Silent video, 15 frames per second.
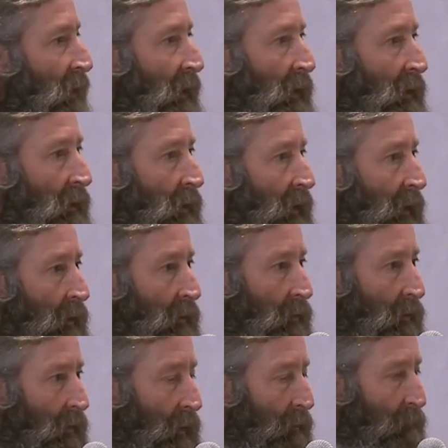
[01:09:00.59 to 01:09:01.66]
and, and,
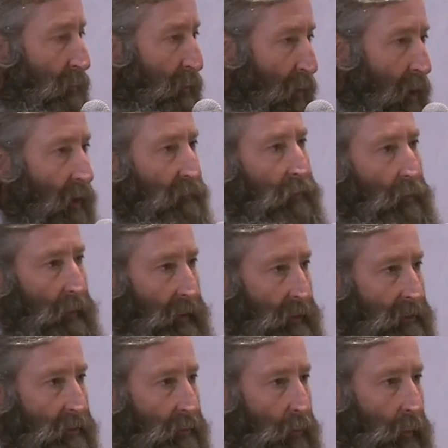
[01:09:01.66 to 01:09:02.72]
and
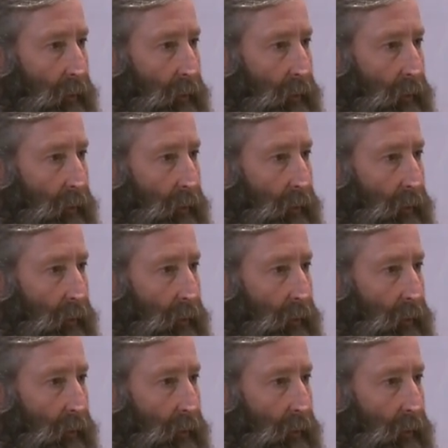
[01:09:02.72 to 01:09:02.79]
thoughtfulness